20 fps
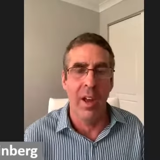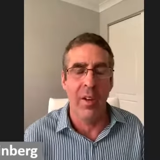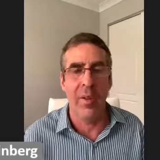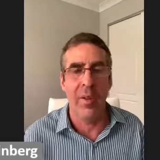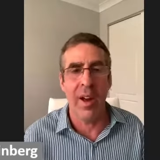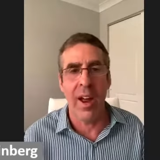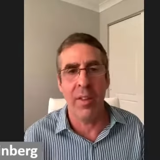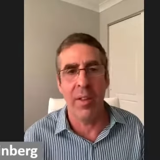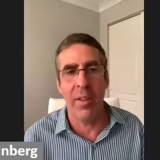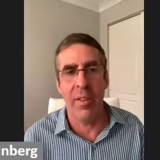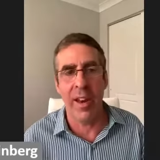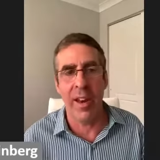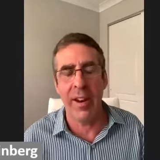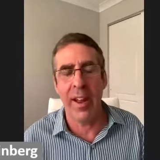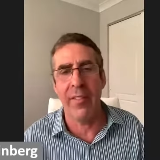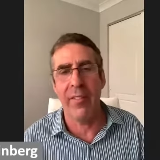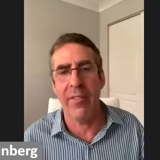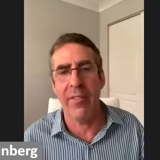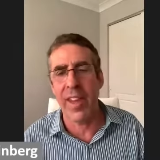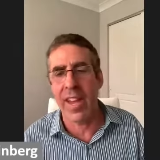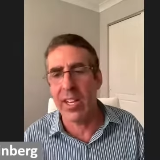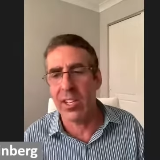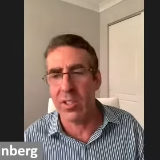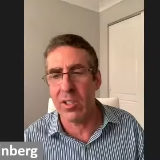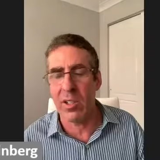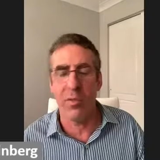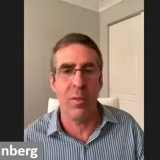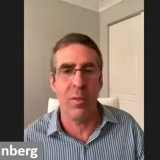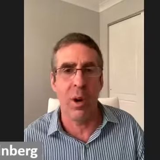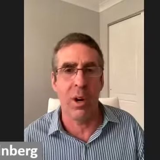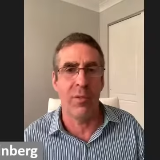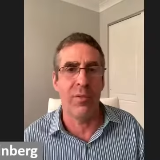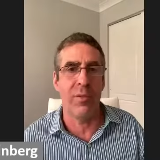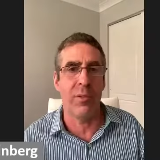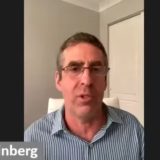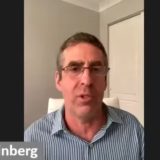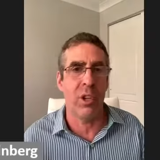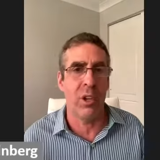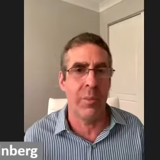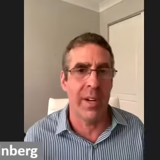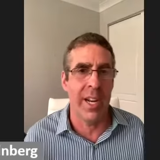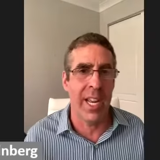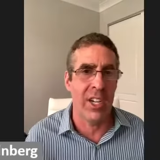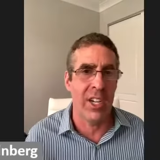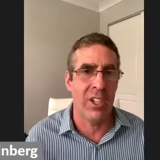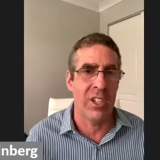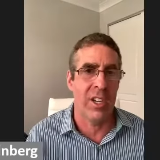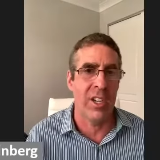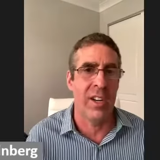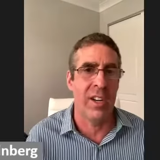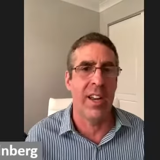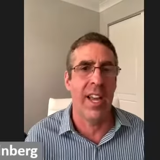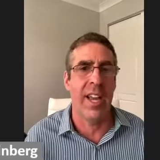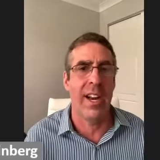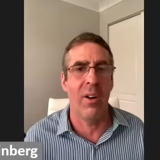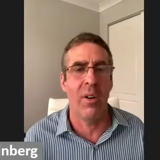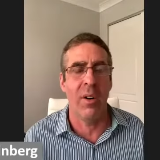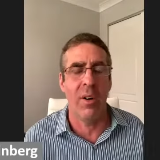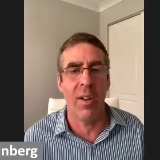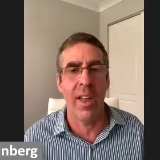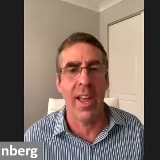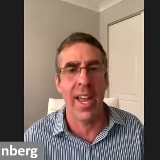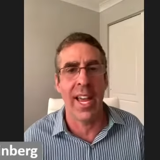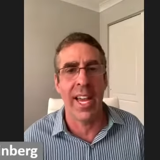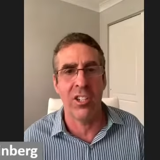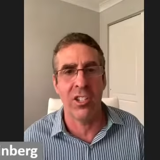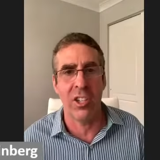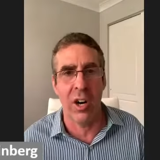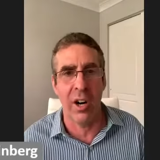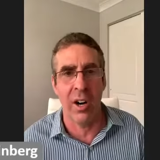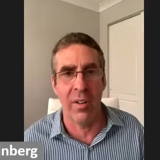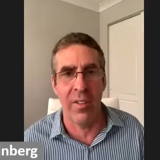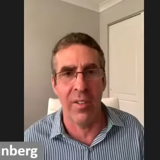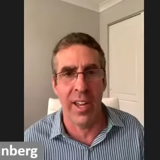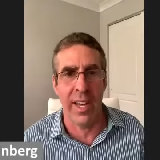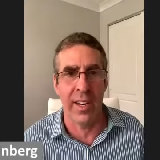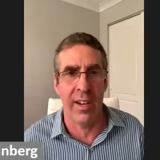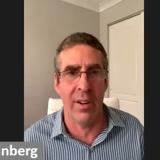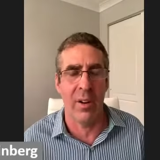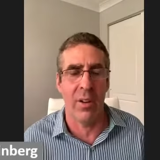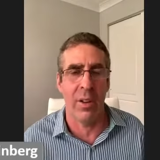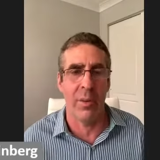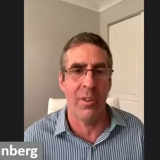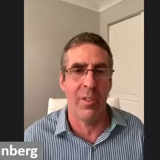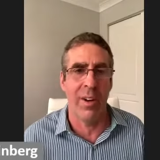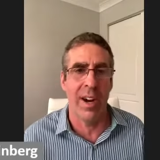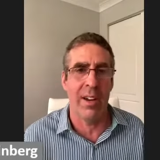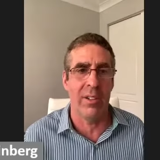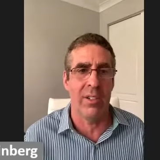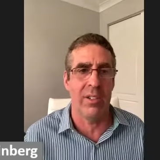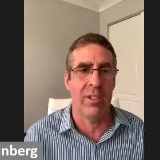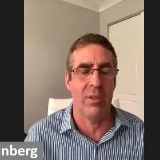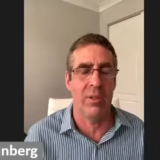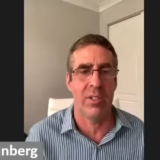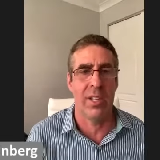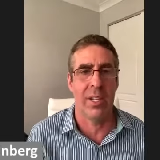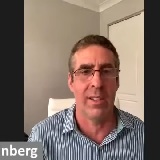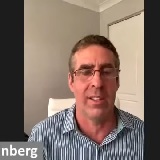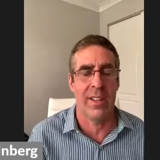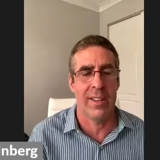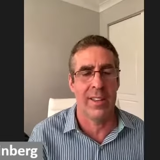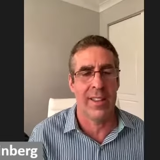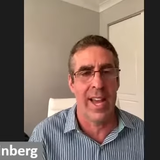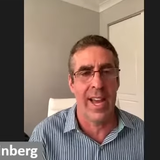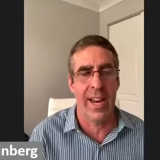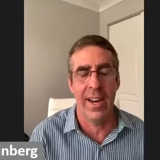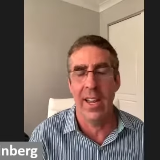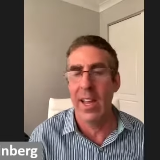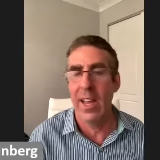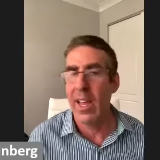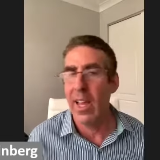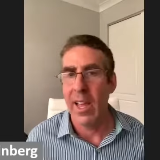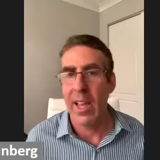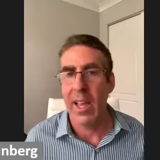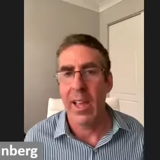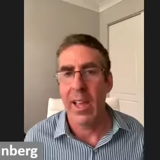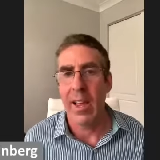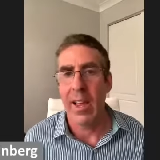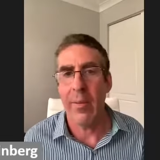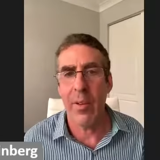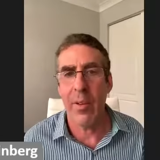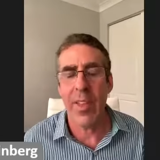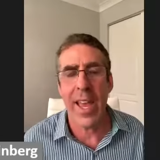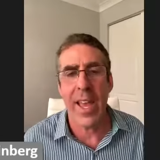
rather than face wrongful termination and a whole HR event and all the morale associated with that.